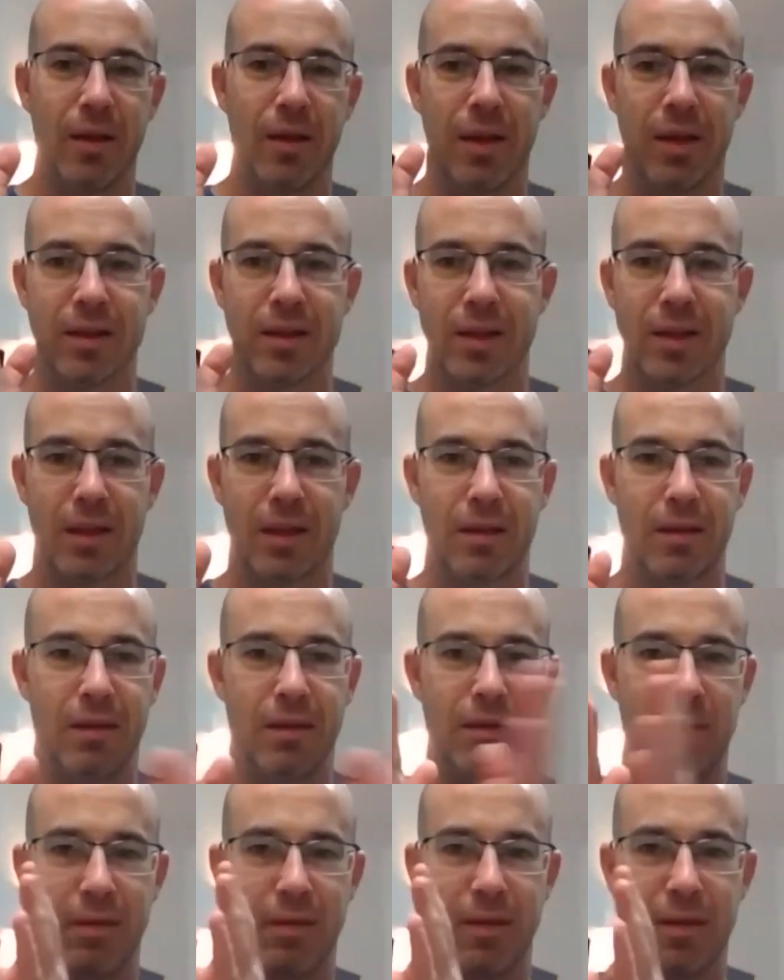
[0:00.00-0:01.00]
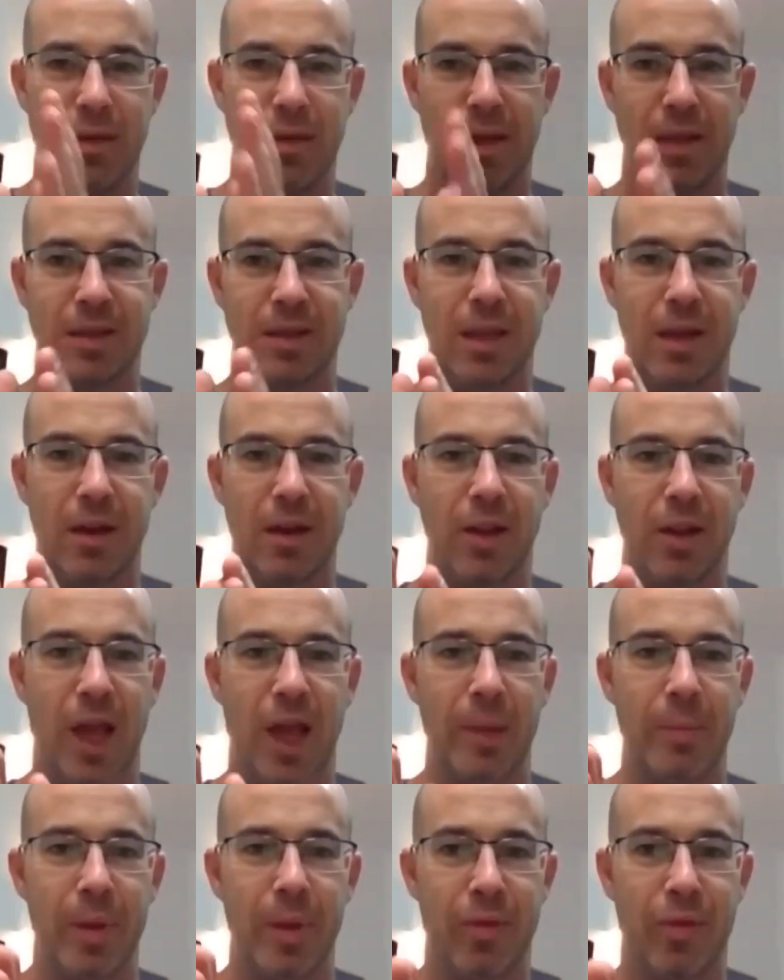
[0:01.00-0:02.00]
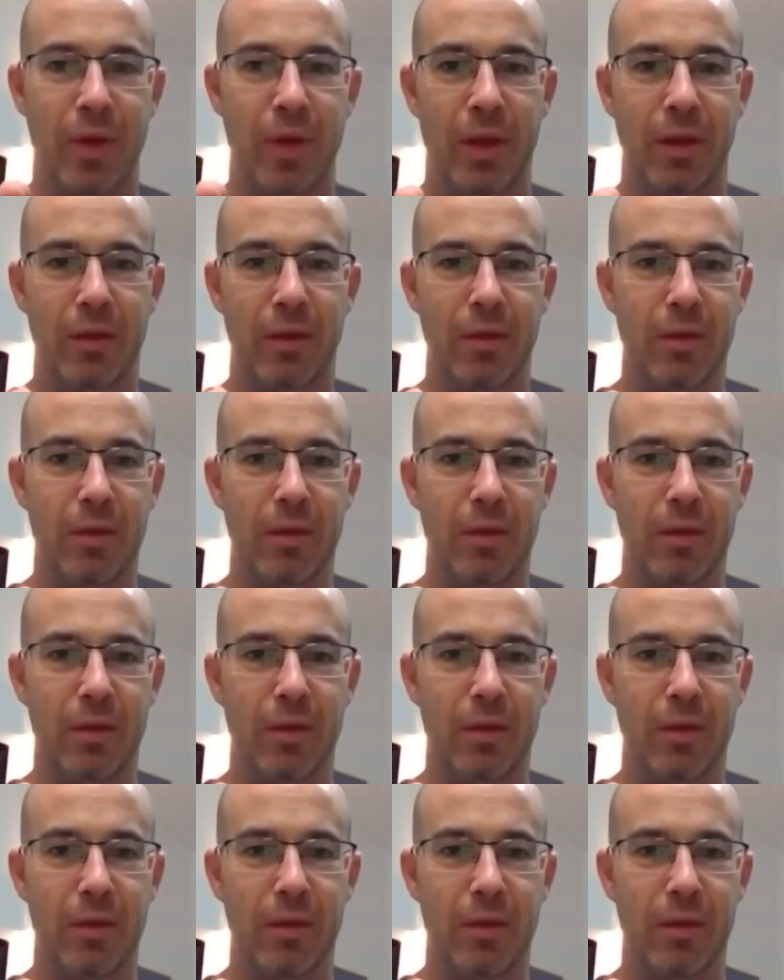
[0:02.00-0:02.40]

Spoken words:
It's like it's an alignment thing